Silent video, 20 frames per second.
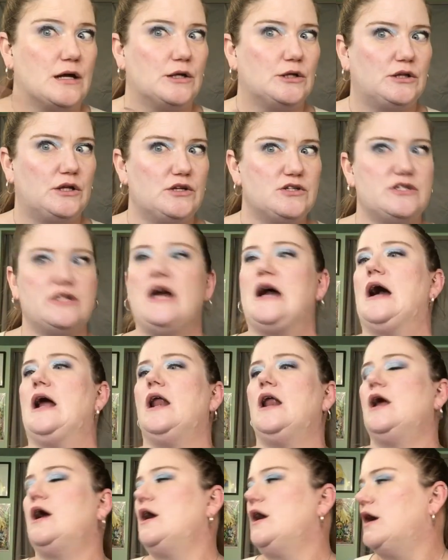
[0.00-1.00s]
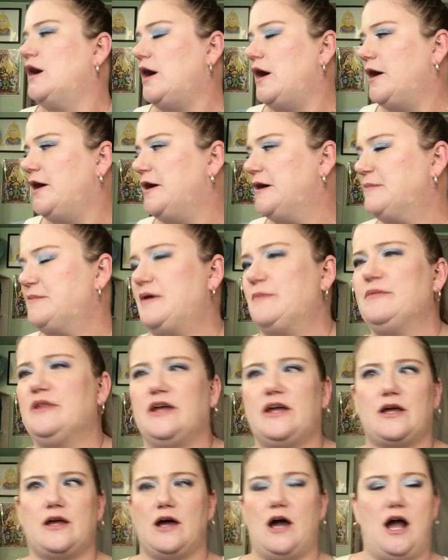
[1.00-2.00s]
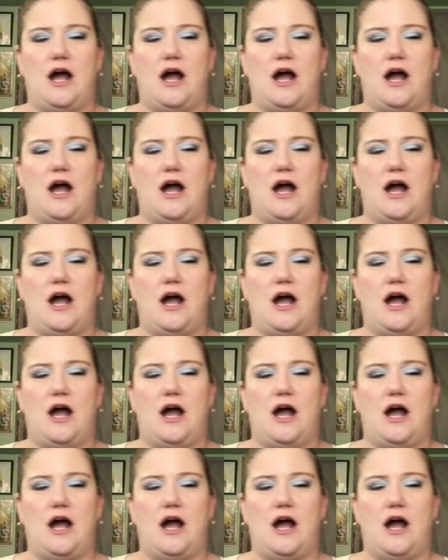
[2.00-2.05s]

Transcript: there's that. I'm like,